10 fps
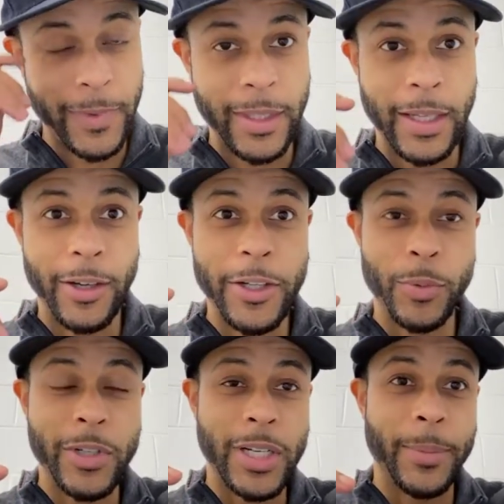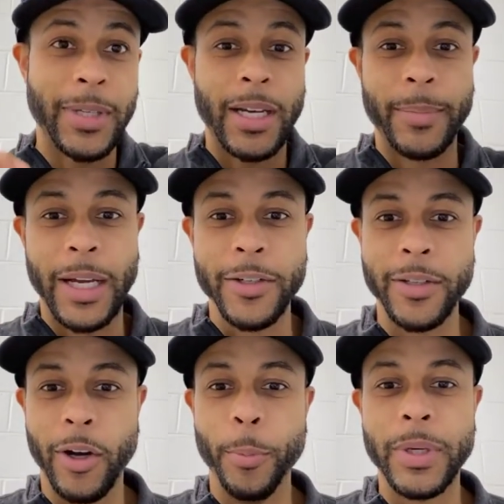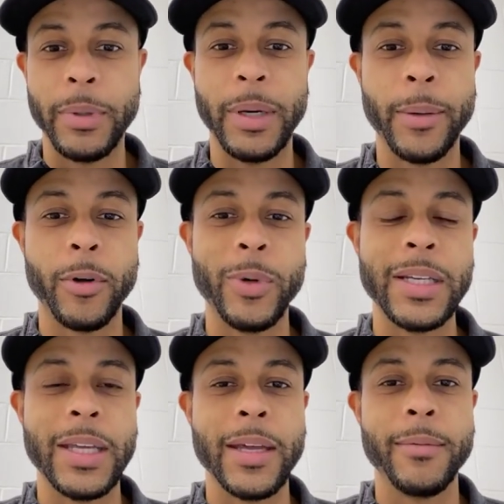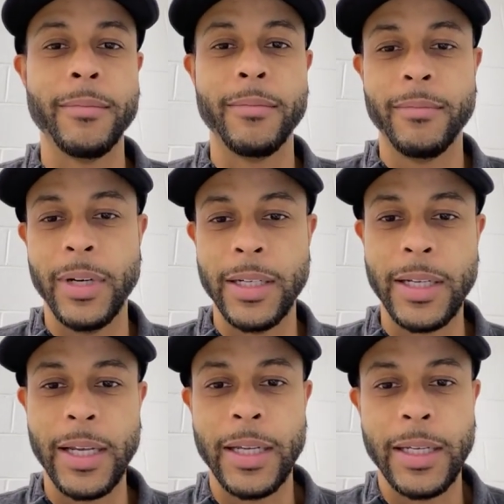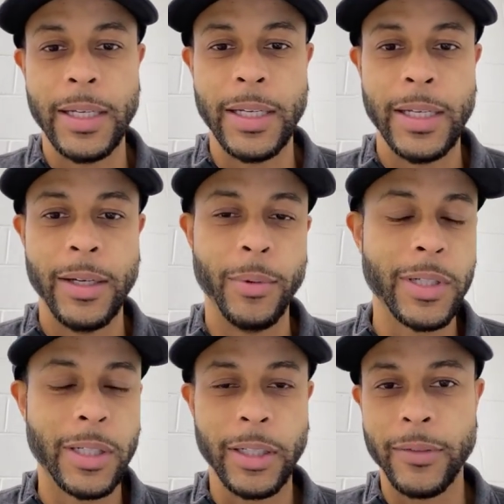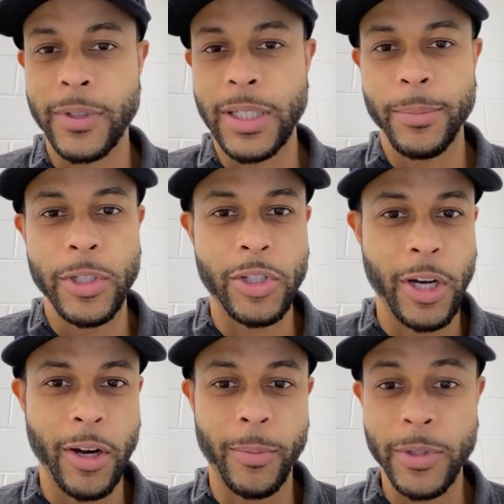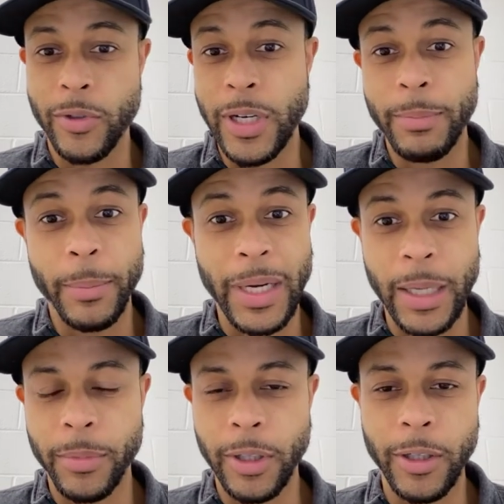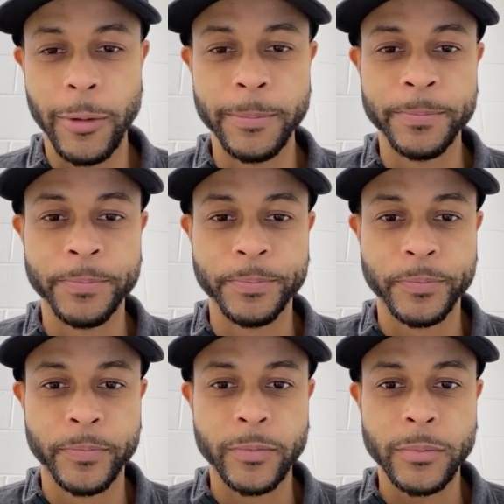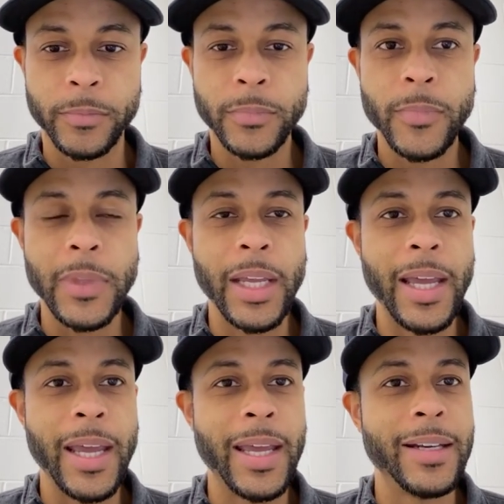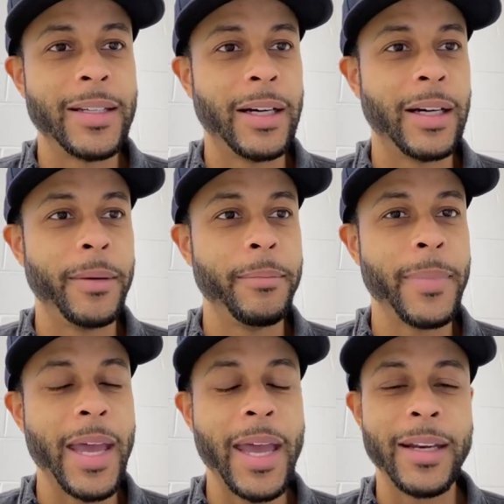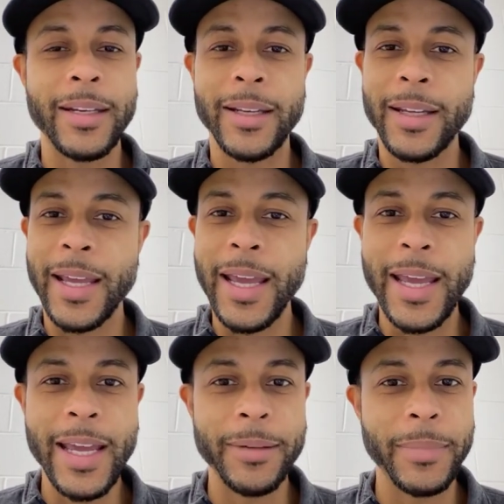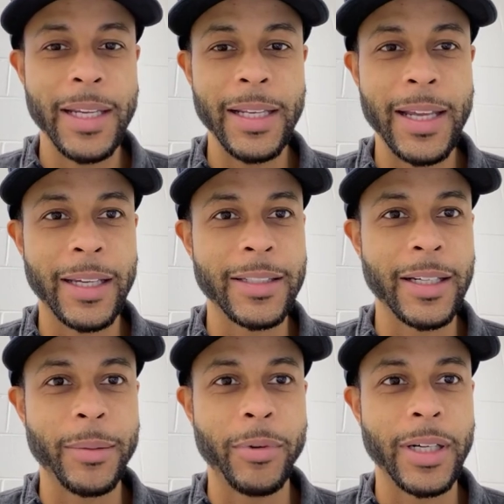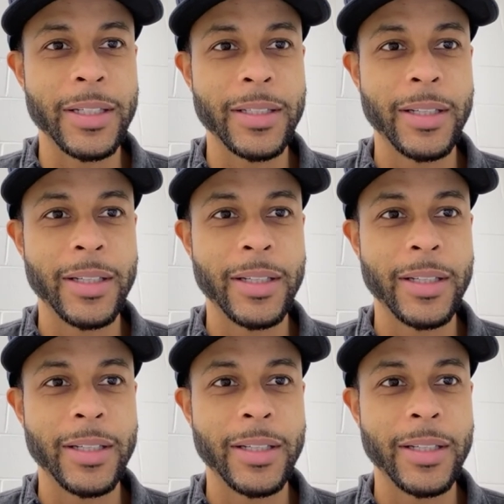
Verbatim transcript: here's what jumped out of me. I was opening my Bible to read that Monday. Wasn't looking for something to share. I'm just reading my Bible, you know. And uh, man, it hit me like a ton of bricks.